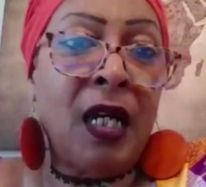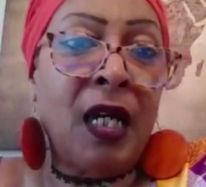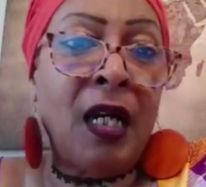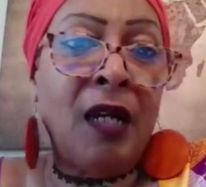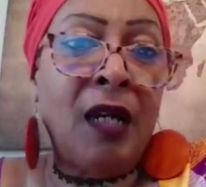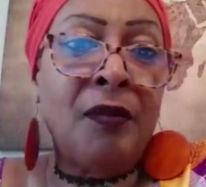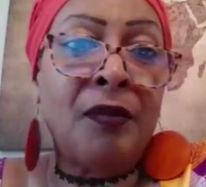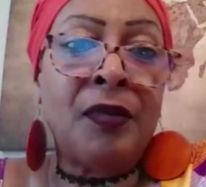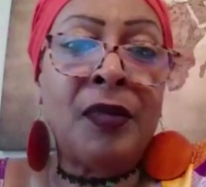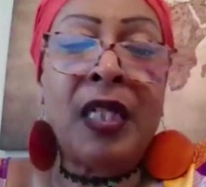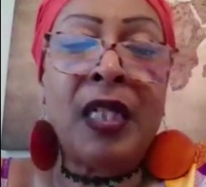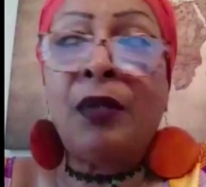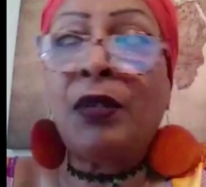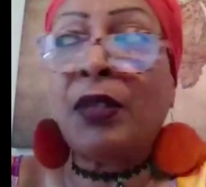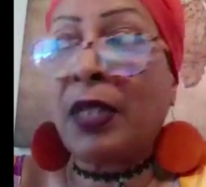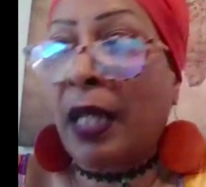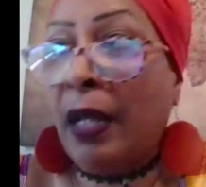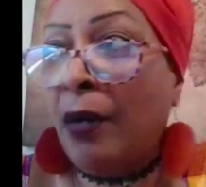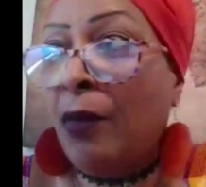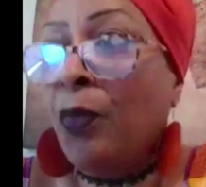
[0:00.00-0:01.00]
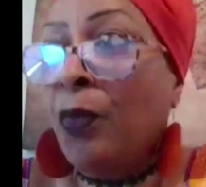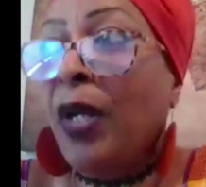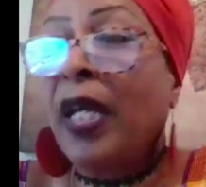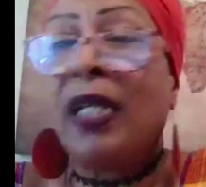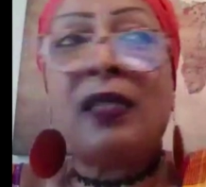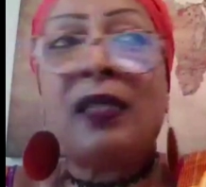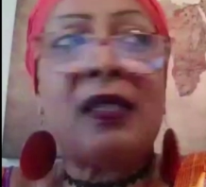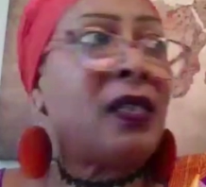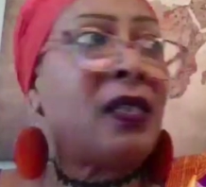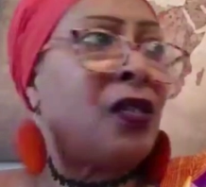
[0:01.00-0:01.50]
There are
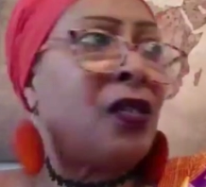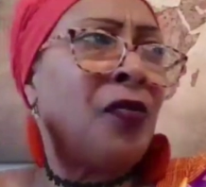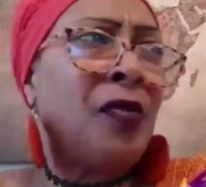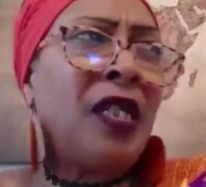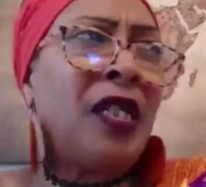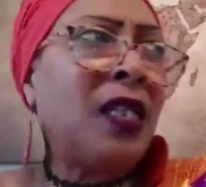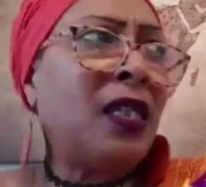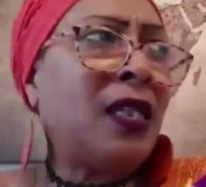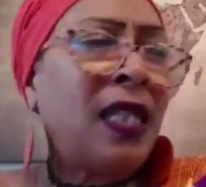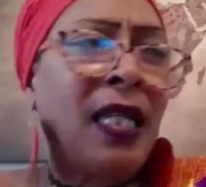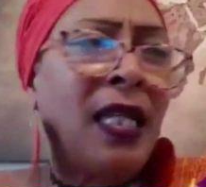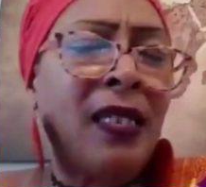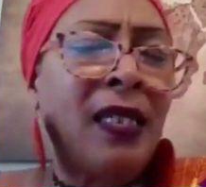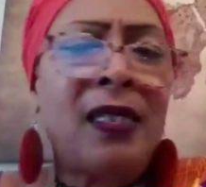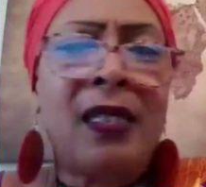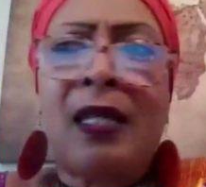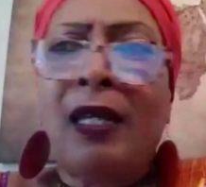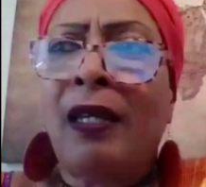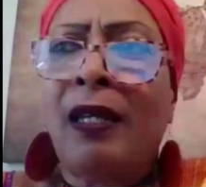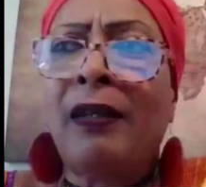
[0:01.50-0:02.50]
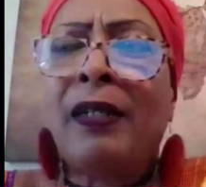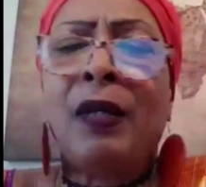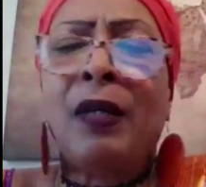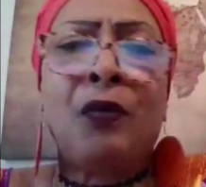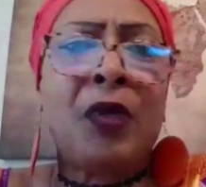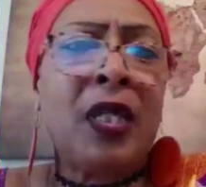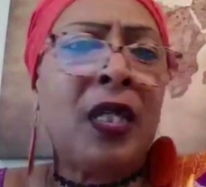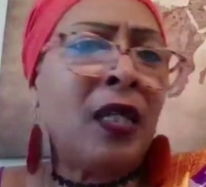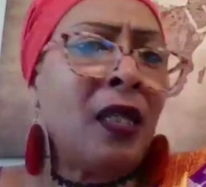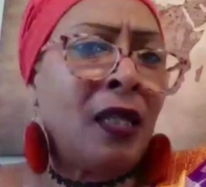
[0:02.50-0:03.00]
ways, there's so many things here
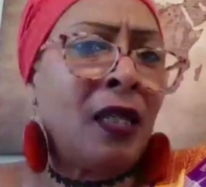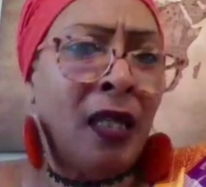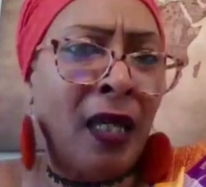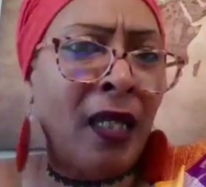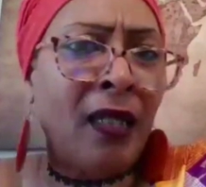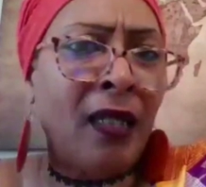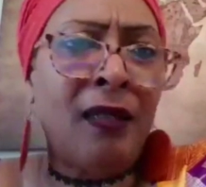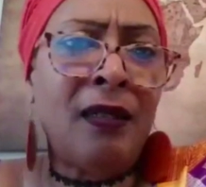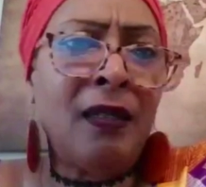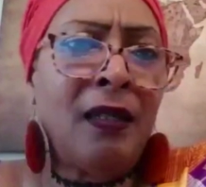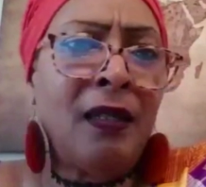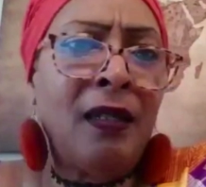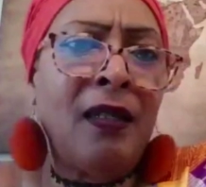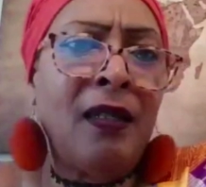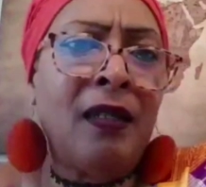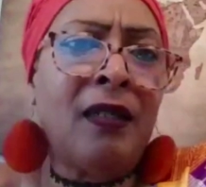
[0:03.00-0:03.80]
that we can get